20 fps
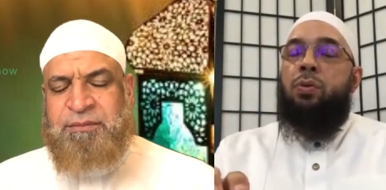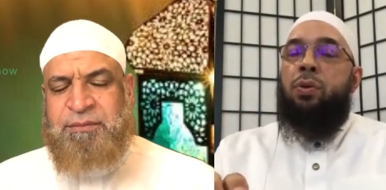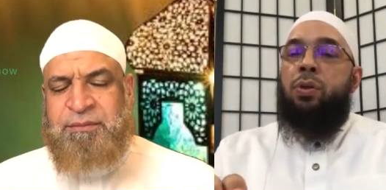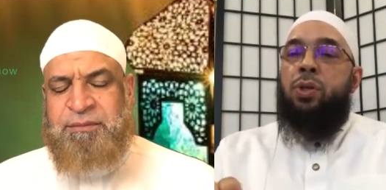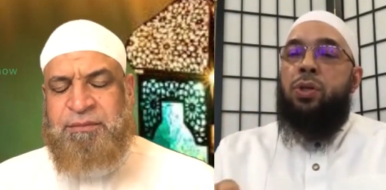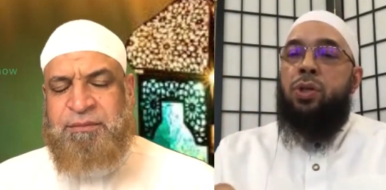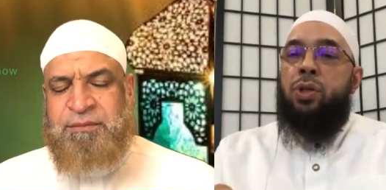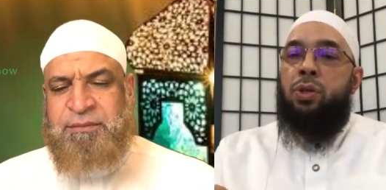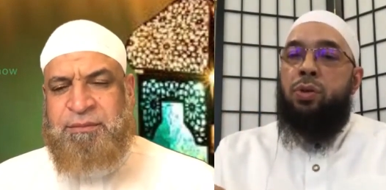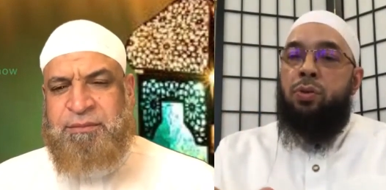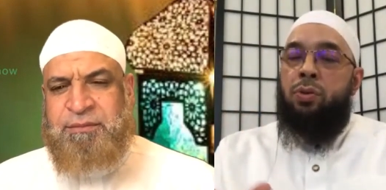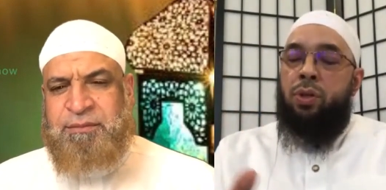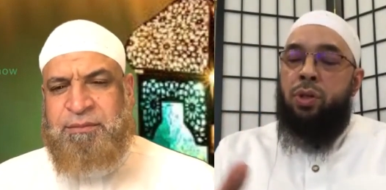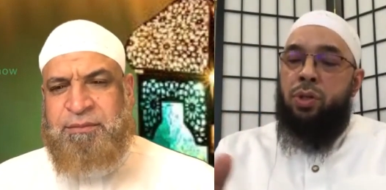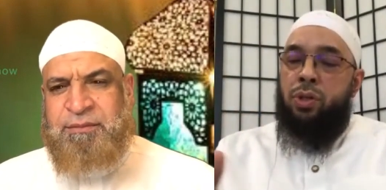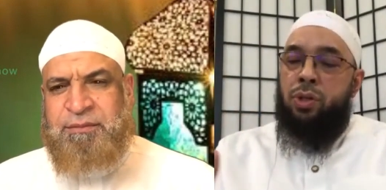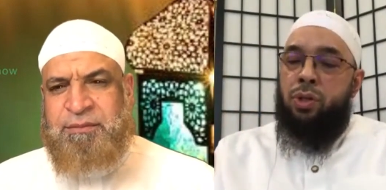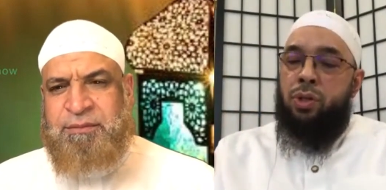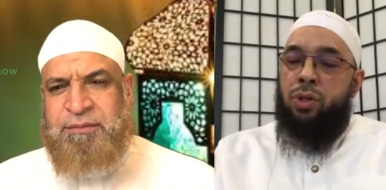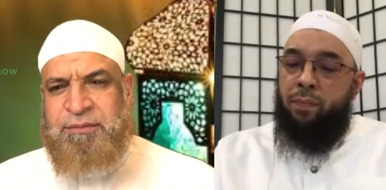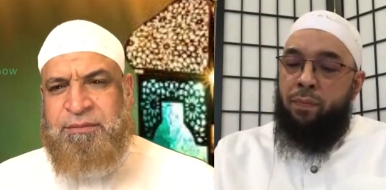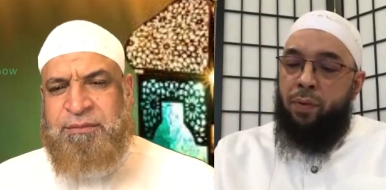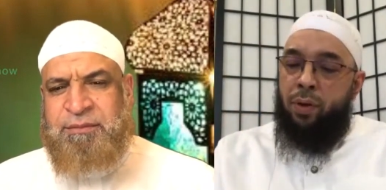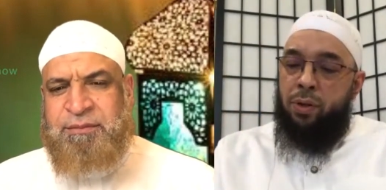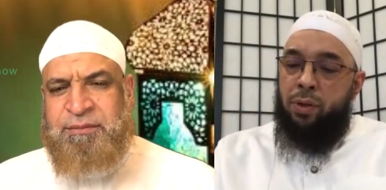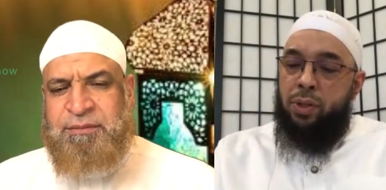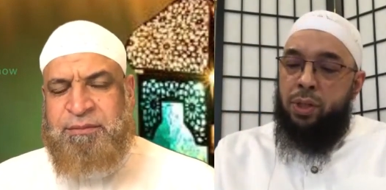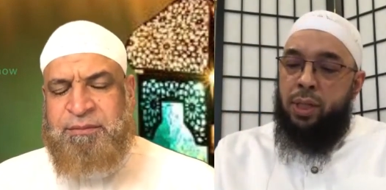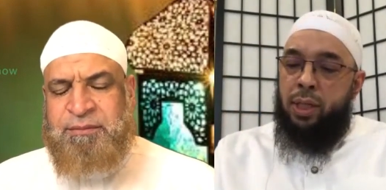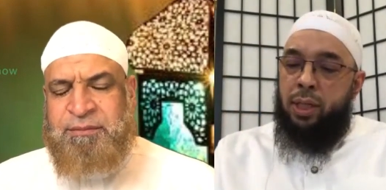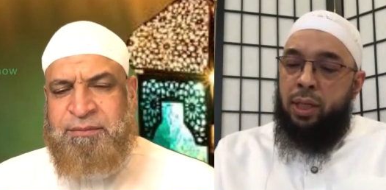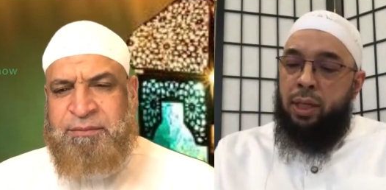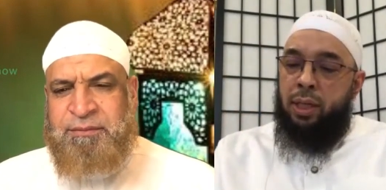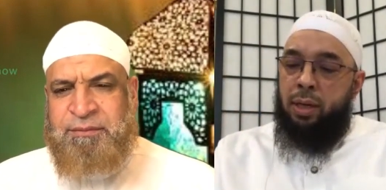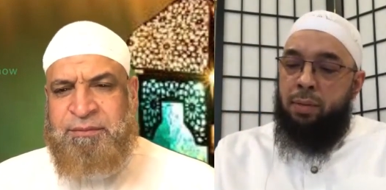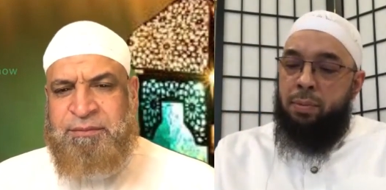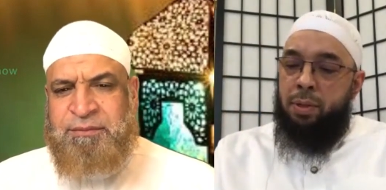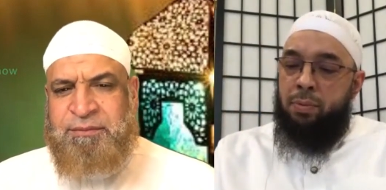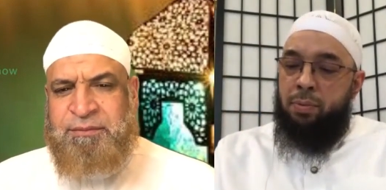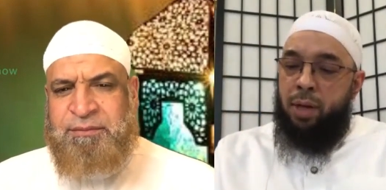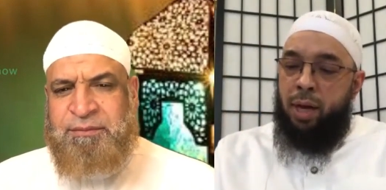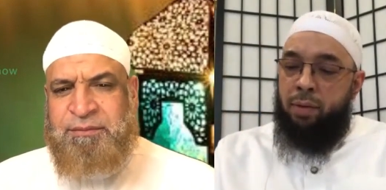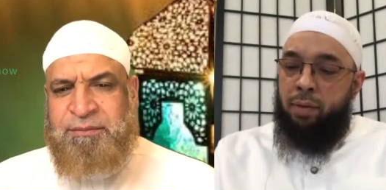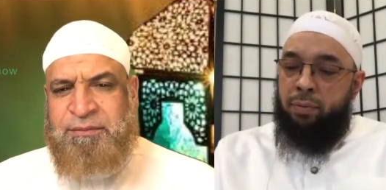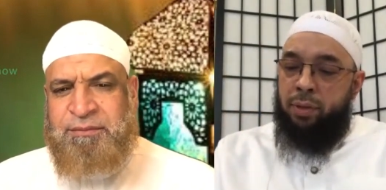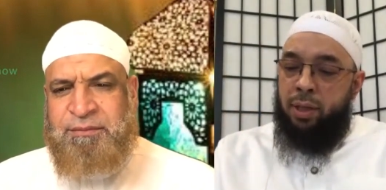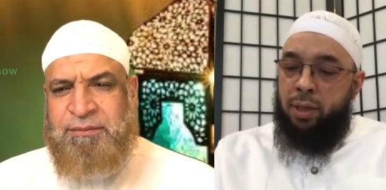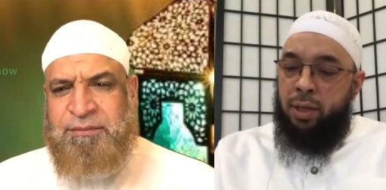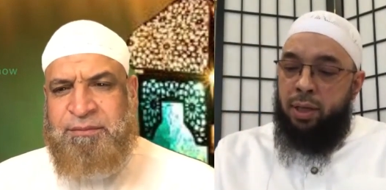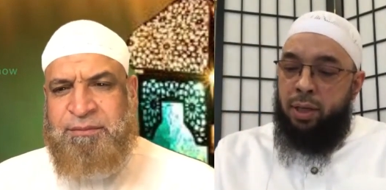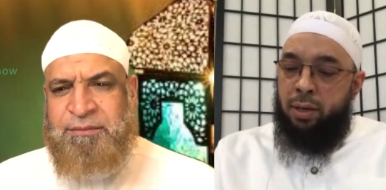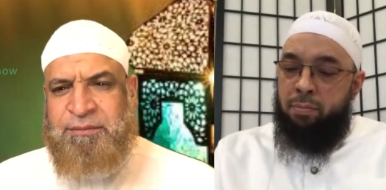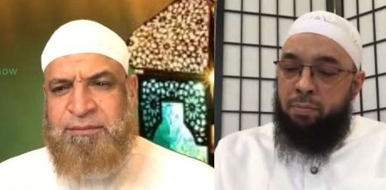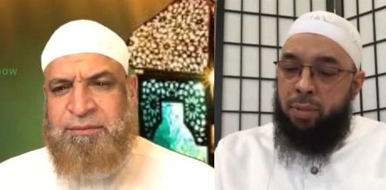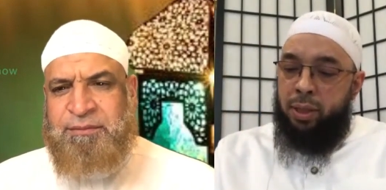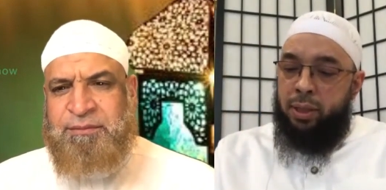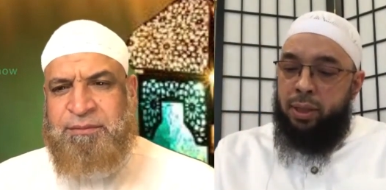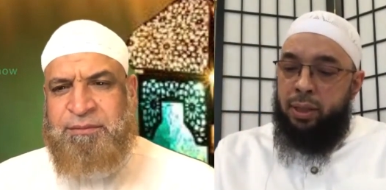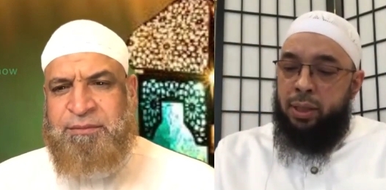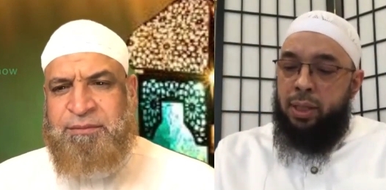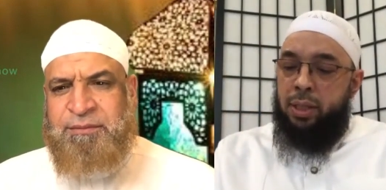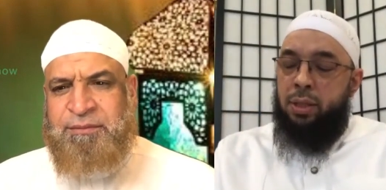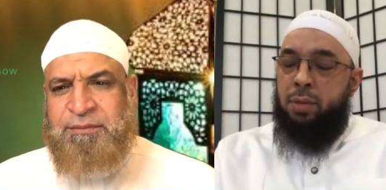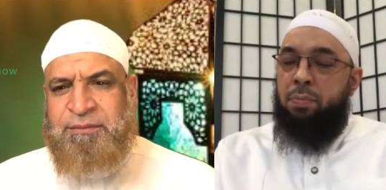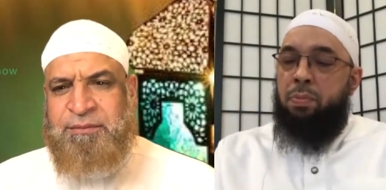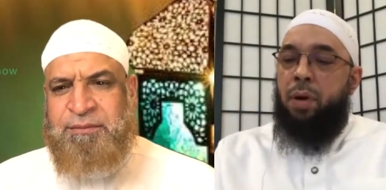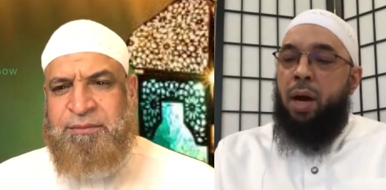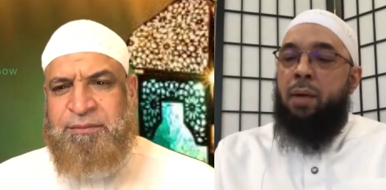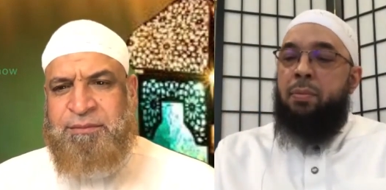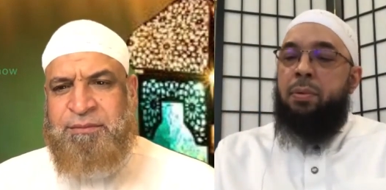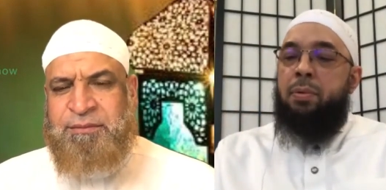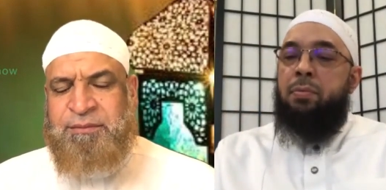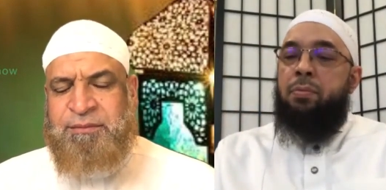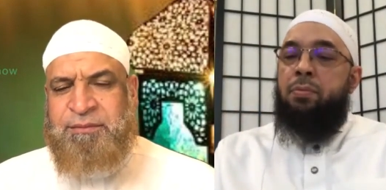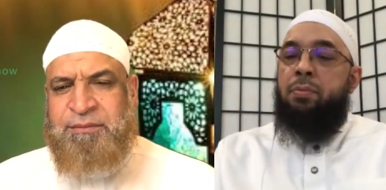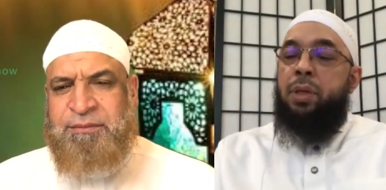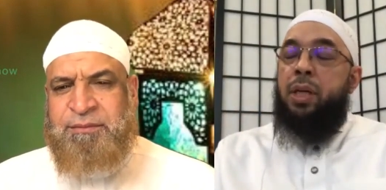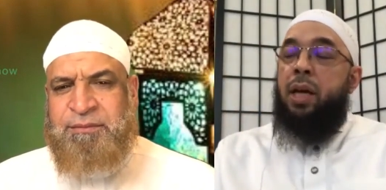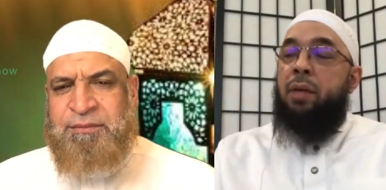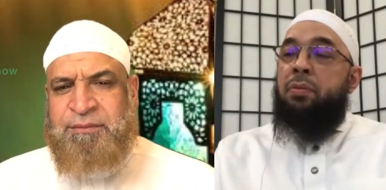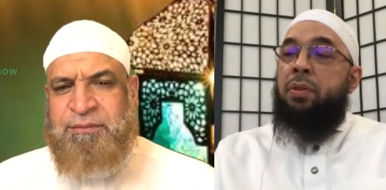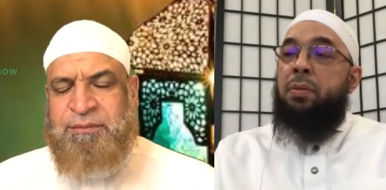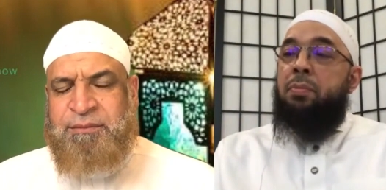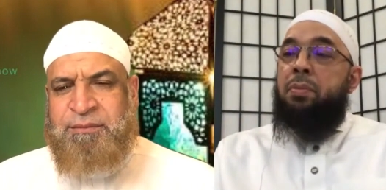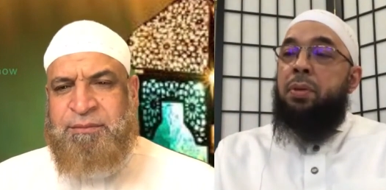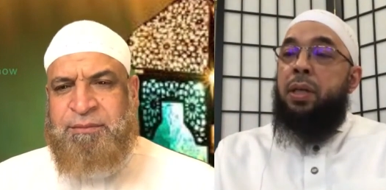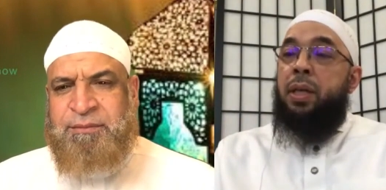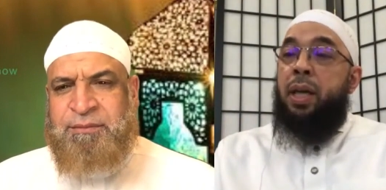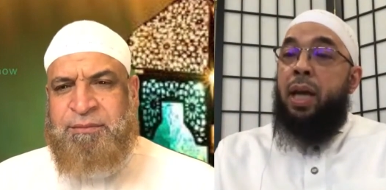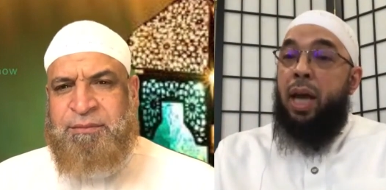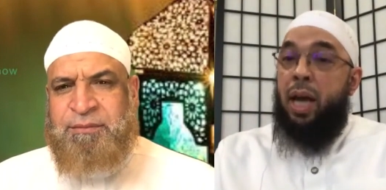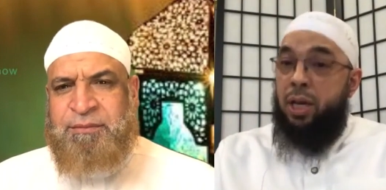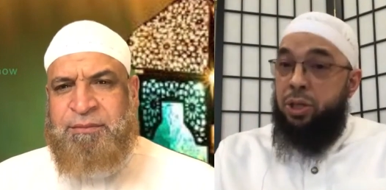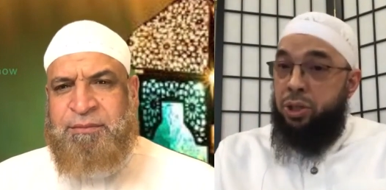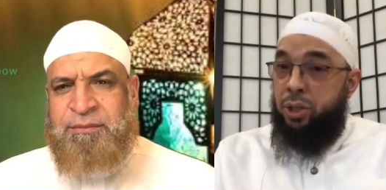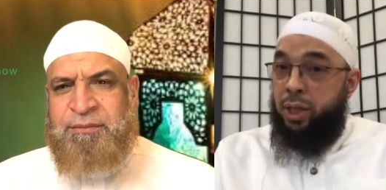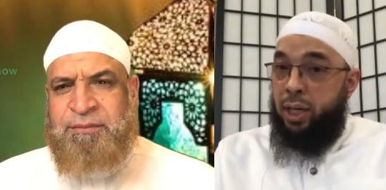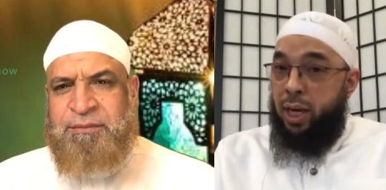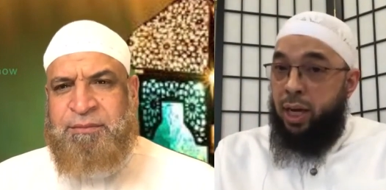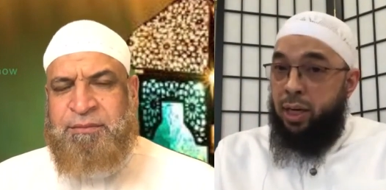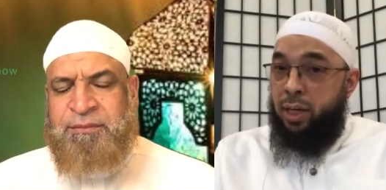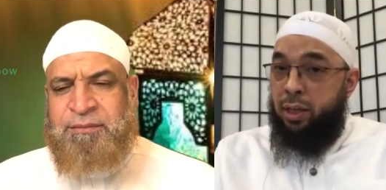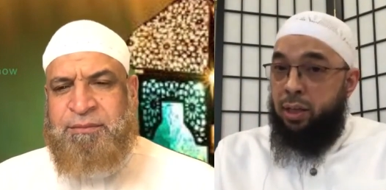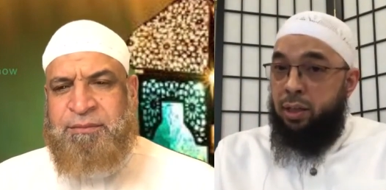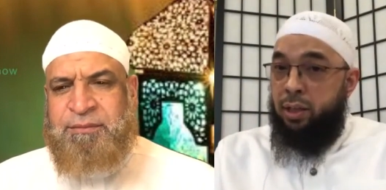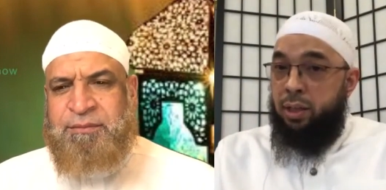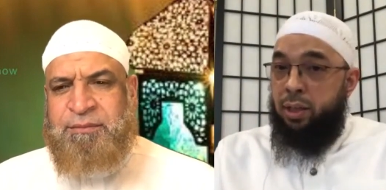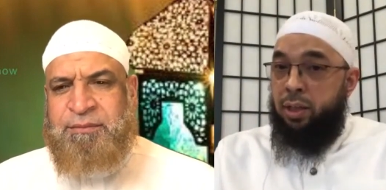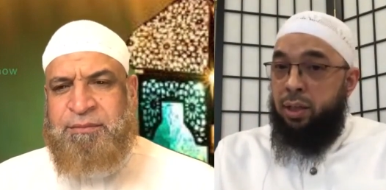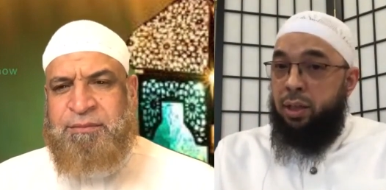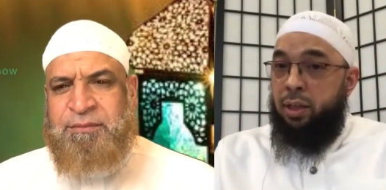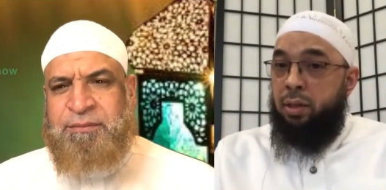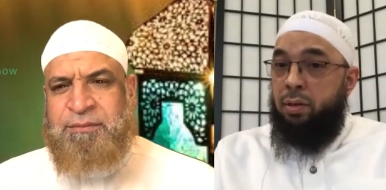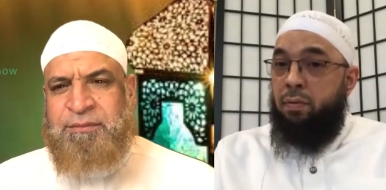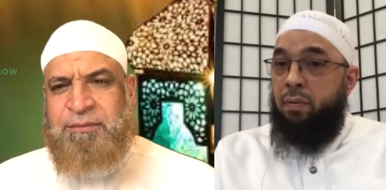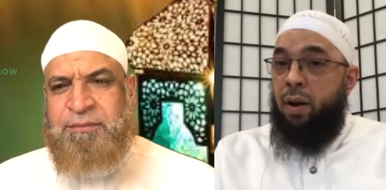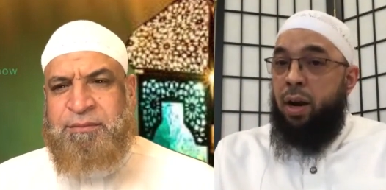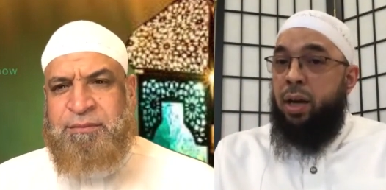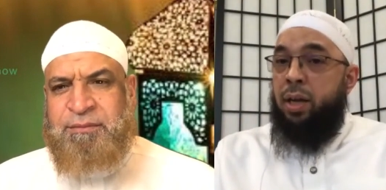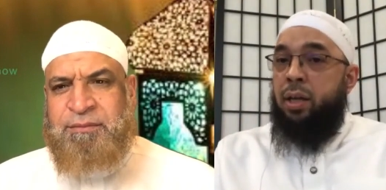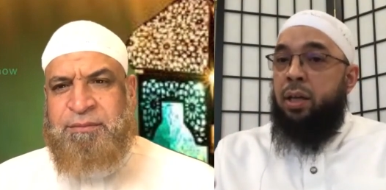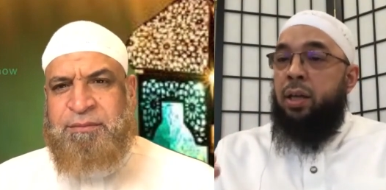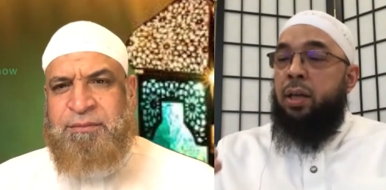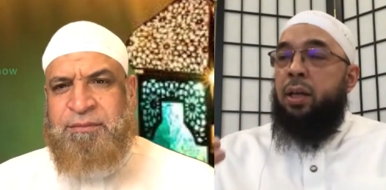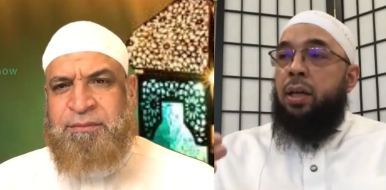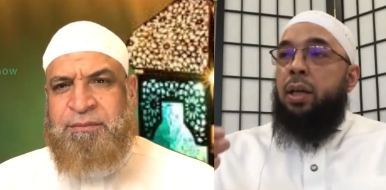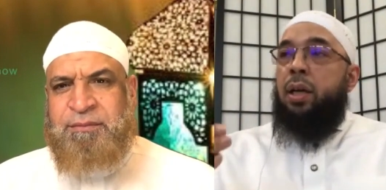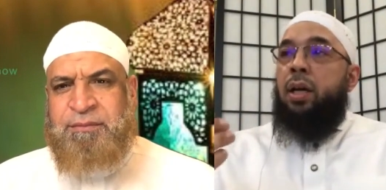Speaker 1: So, so, so the first thing, I mean, we have to admit that there's a problem. We have to be educated, right?